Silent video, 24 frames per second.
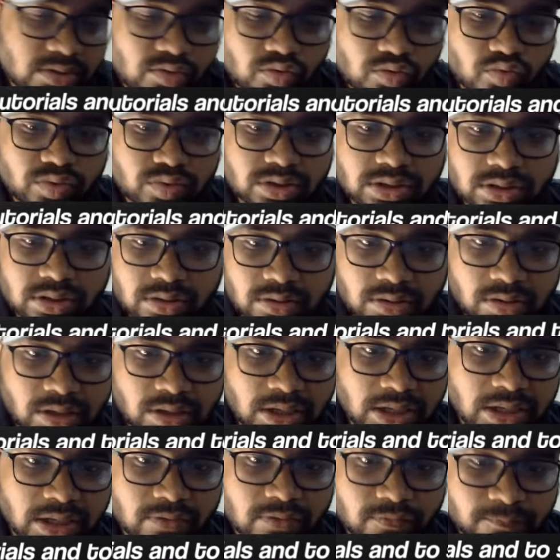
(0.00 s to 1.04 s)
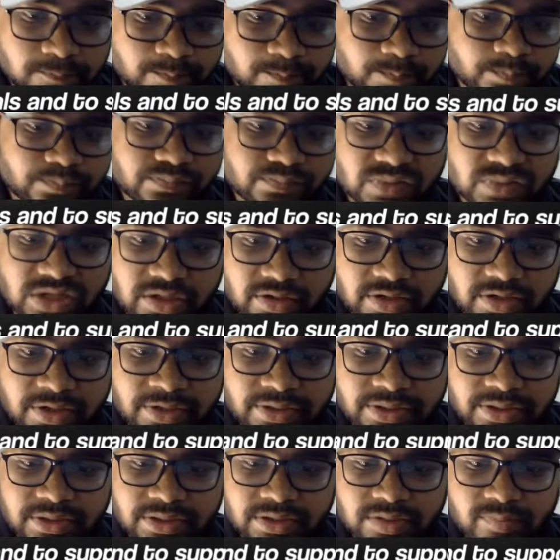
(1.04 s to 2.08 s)
over here I have
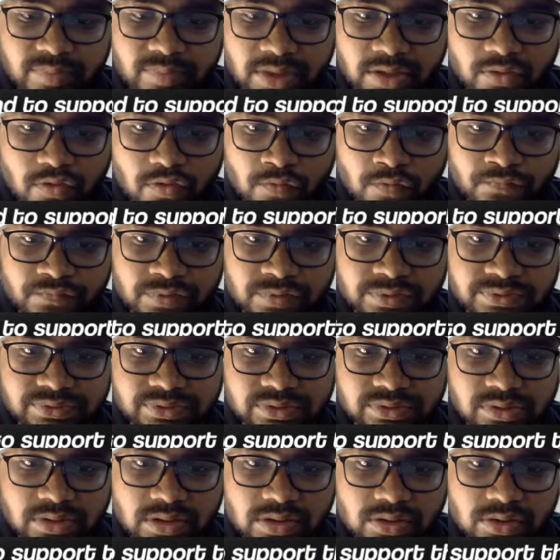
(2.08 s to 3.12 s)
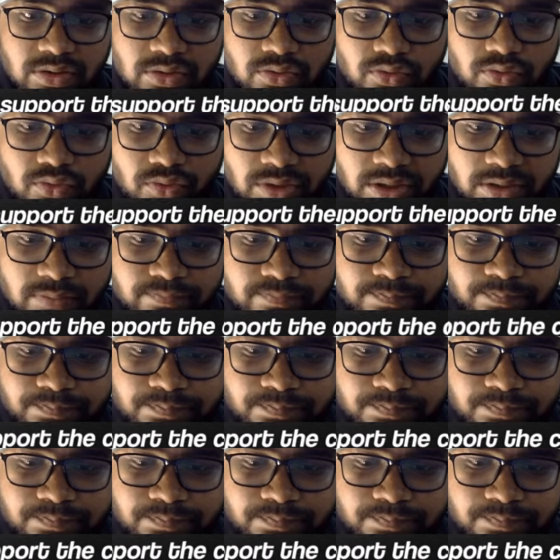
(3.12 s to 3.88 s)
created in my office. Okay,